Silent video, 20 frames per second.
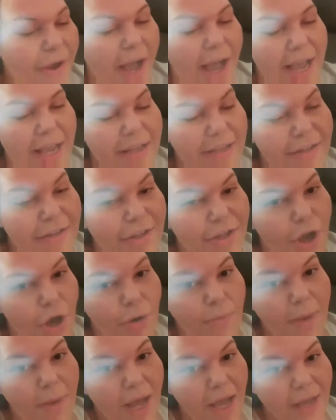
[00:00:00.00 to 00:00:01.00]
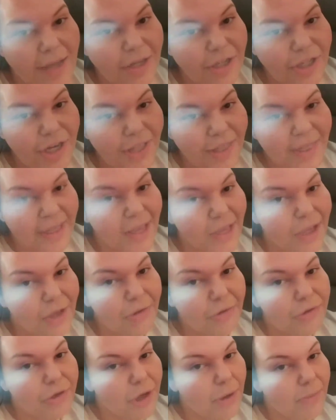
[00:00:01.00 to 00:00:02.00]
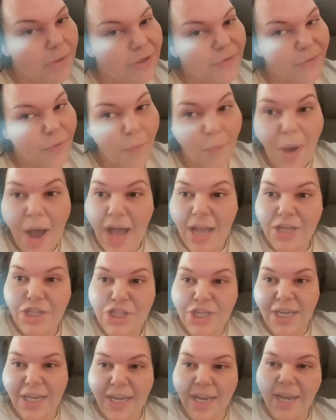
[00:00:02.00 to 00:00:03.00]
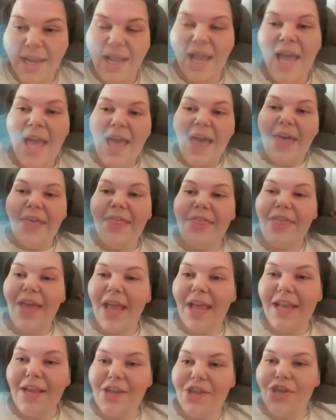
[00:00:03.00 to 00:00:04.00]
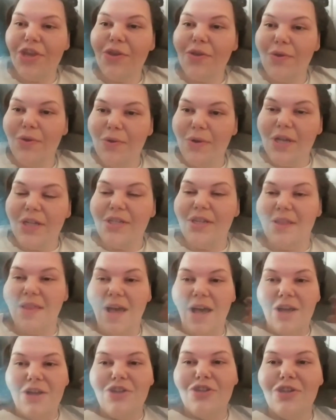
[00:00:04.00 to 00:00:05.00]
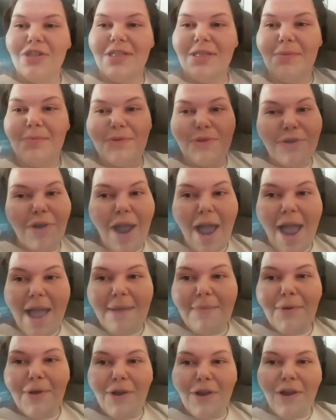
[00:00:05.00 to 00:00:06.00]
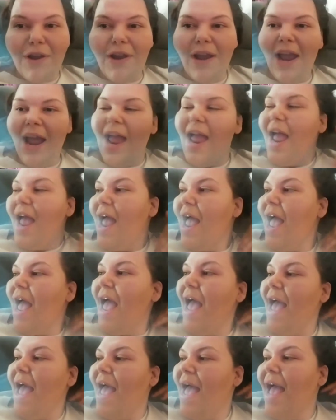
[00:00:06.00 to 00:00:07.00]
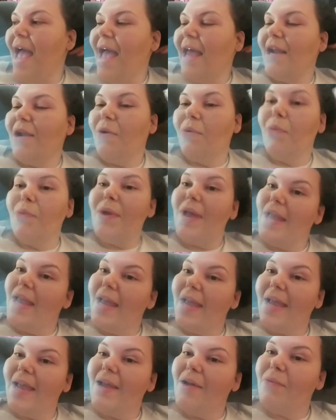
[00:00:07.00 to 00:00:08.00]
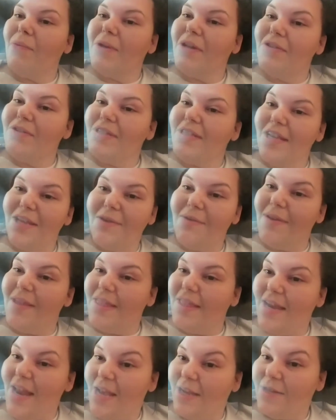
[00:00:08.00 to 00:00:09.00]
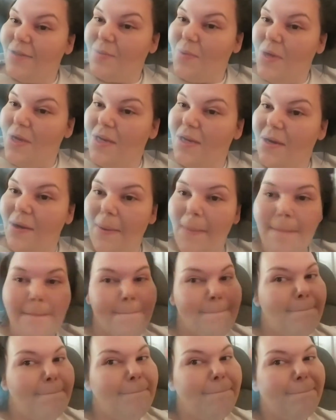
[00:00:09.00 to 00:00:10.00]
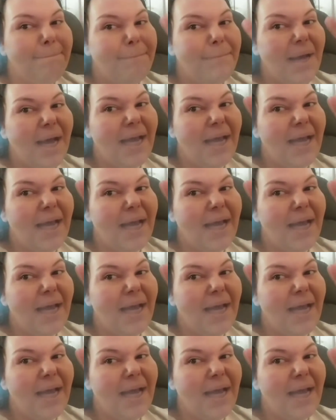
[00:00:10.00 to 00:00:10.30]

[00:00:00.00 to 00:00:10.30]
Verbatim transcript: you guys so much. Thank you so much for watching. Thank you to the 100 subscriber. And we will see you in the next hey, one. Mama, beat my